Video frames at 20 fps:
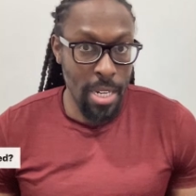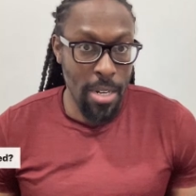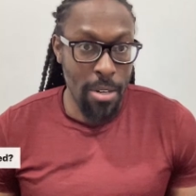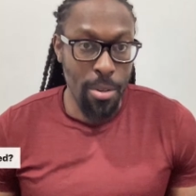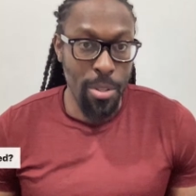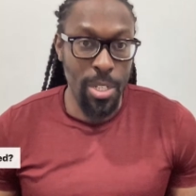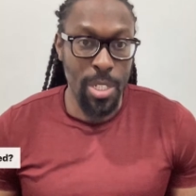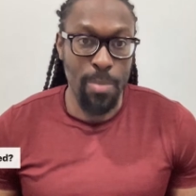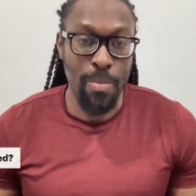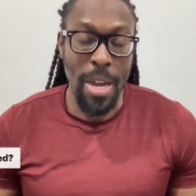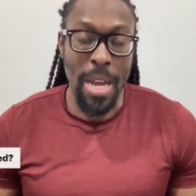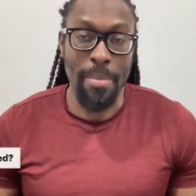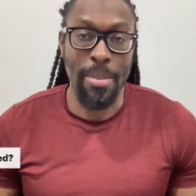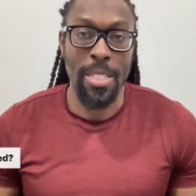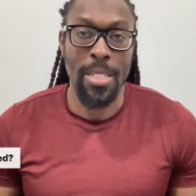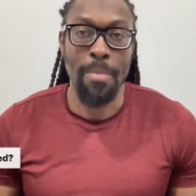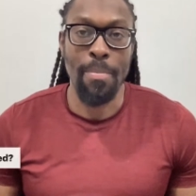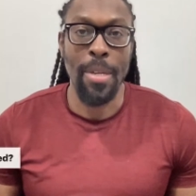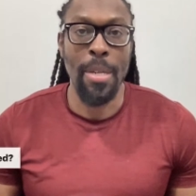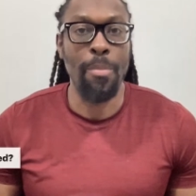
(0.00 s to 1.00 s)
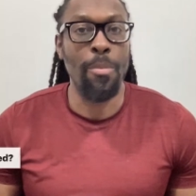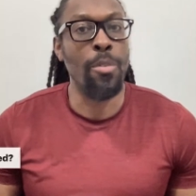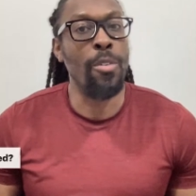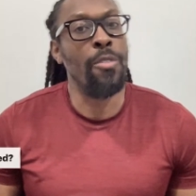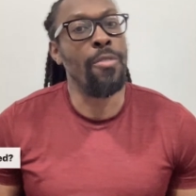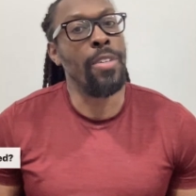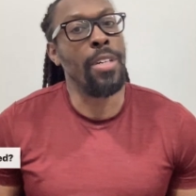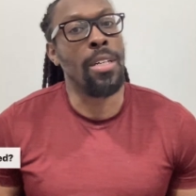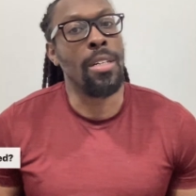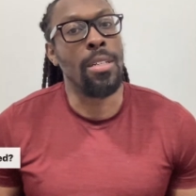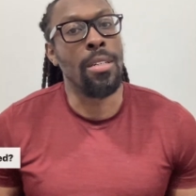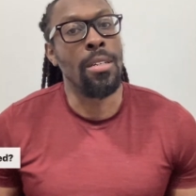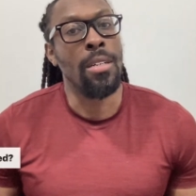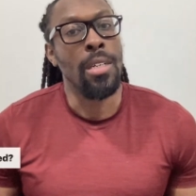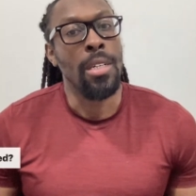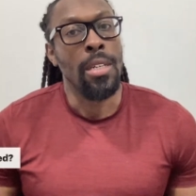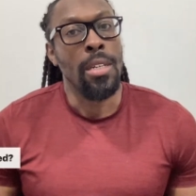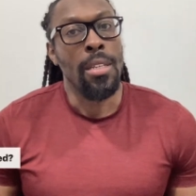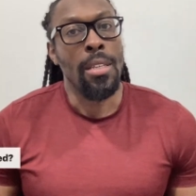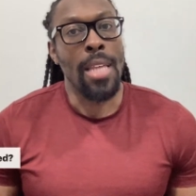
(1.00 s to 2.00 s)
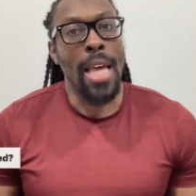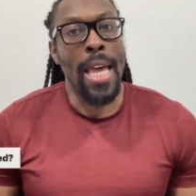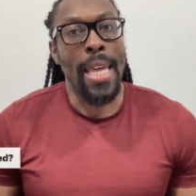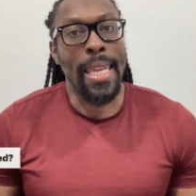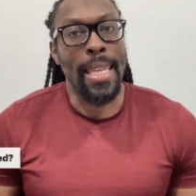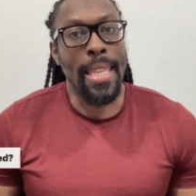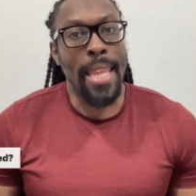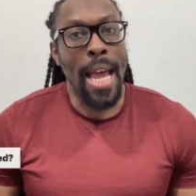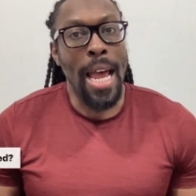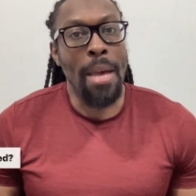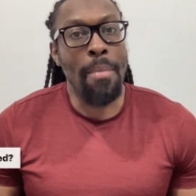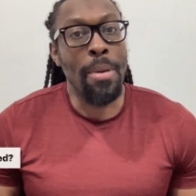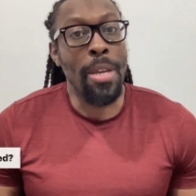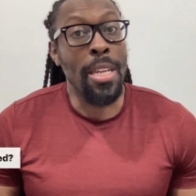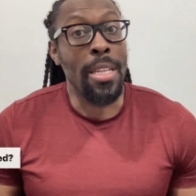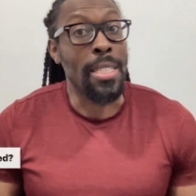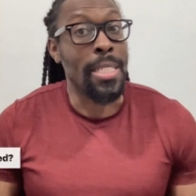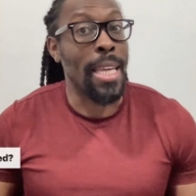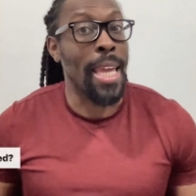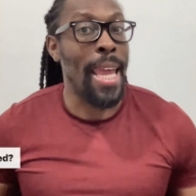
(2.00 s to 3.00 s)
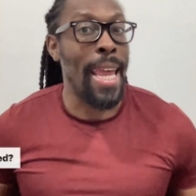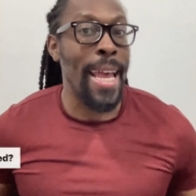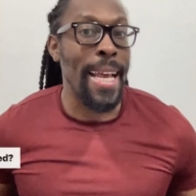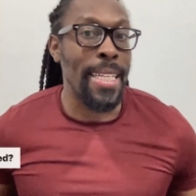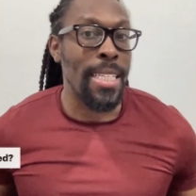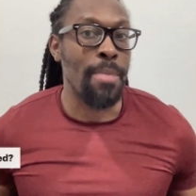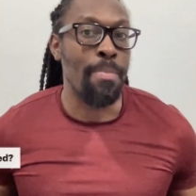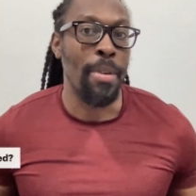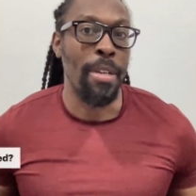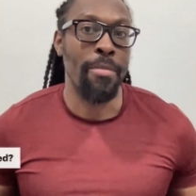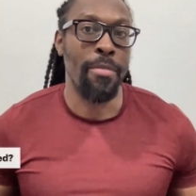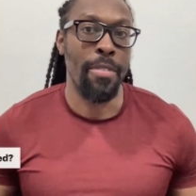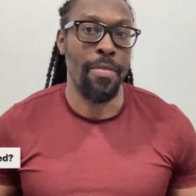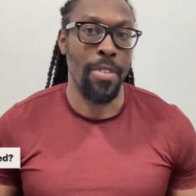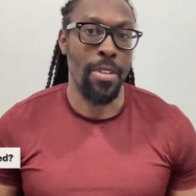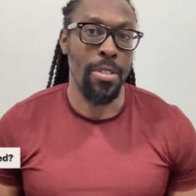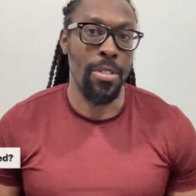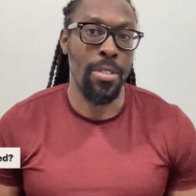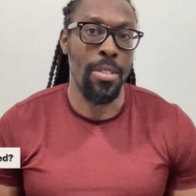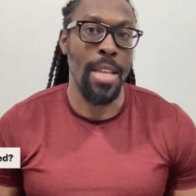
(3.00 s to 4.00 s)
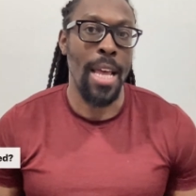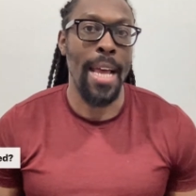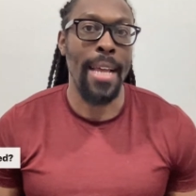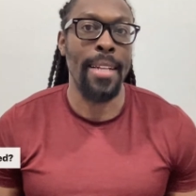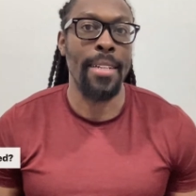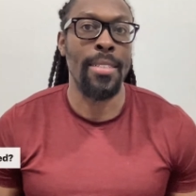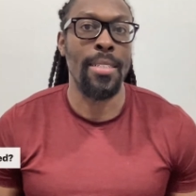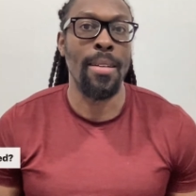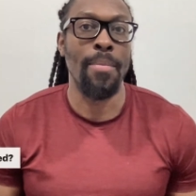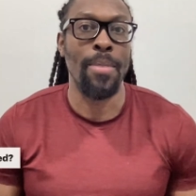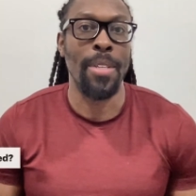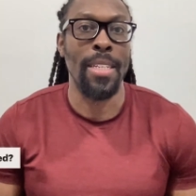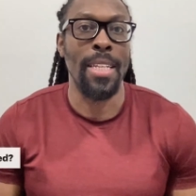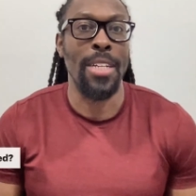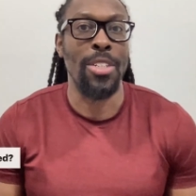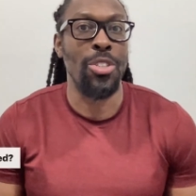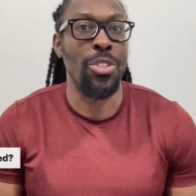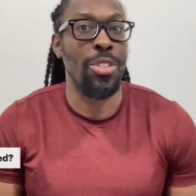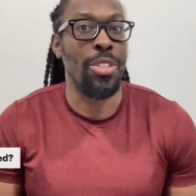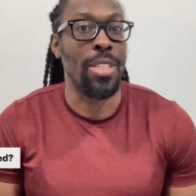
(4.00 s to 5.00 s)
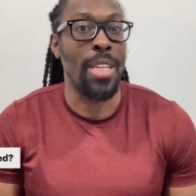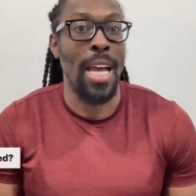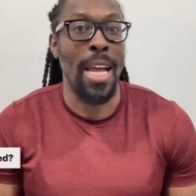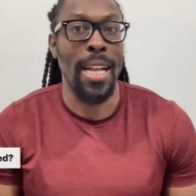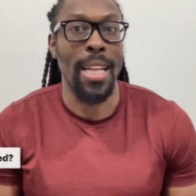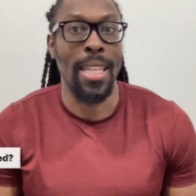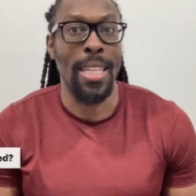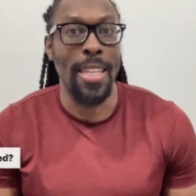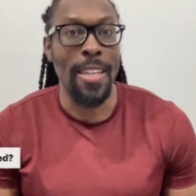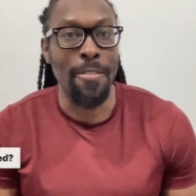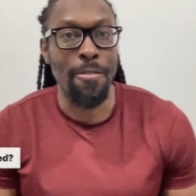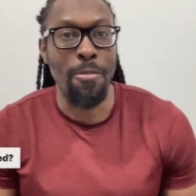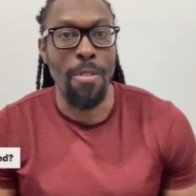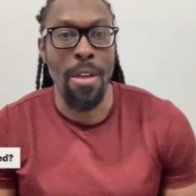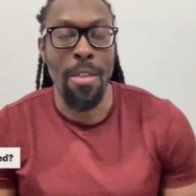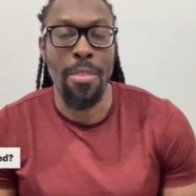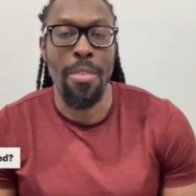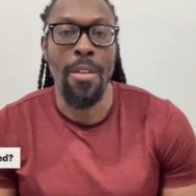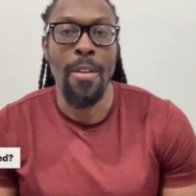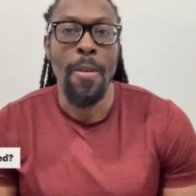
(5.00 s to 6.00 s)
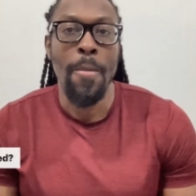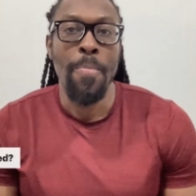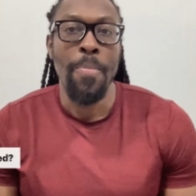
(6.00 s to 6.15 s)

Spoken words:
I know there's probably some people who feel that diabetes can't be reversed, that it's something that you just got to live with.